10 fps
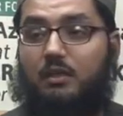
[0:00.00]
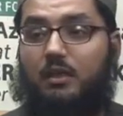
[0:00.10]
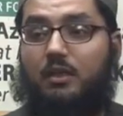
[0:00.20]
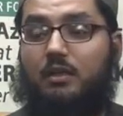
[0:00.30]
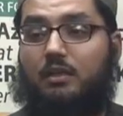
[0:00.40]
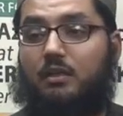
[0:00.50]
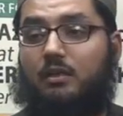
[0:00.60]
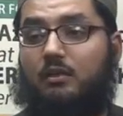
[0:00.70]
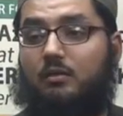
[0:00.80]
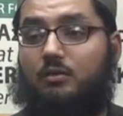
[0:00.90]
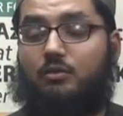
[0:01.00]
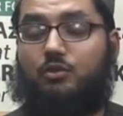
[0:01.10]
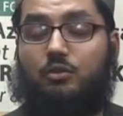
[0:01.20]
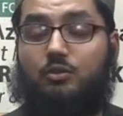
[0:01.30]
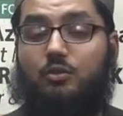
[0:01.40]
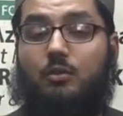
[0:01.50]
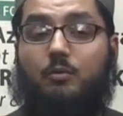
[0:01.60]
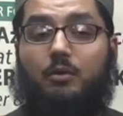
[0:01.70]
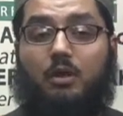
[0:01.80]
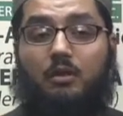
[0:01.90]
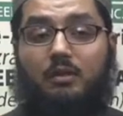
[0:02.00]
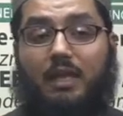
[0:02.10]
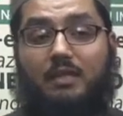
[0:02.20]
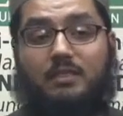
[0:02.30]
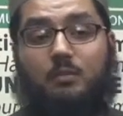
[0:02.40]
And last